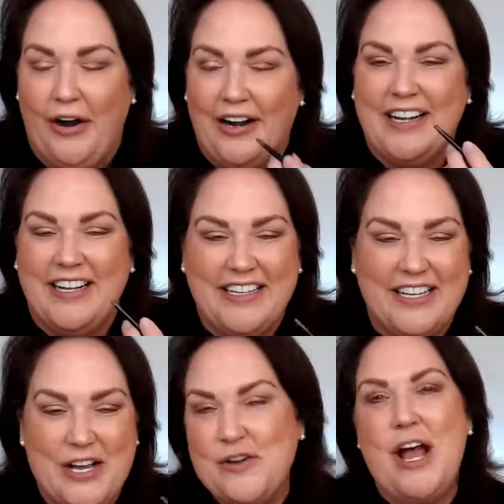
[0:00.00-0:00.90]
Who
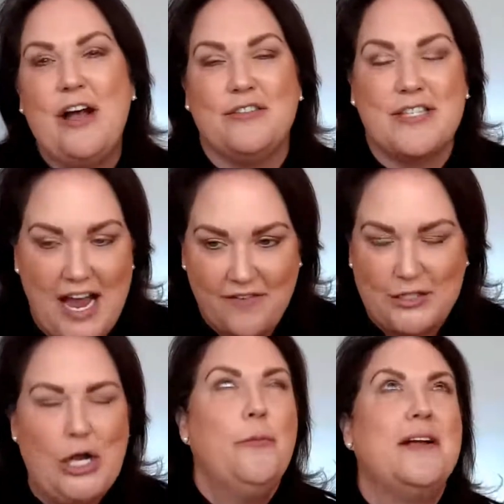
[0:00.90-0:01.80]
knows? I have
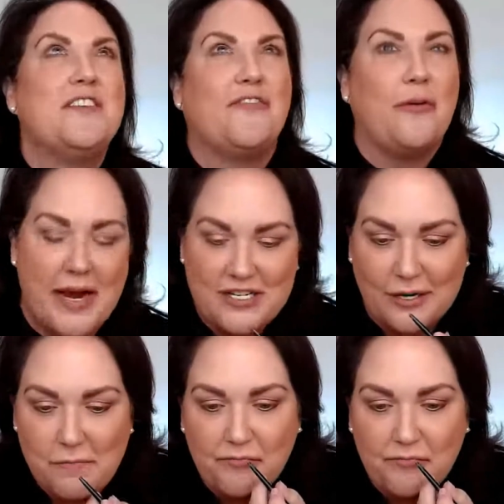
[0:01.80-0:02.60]
so much information.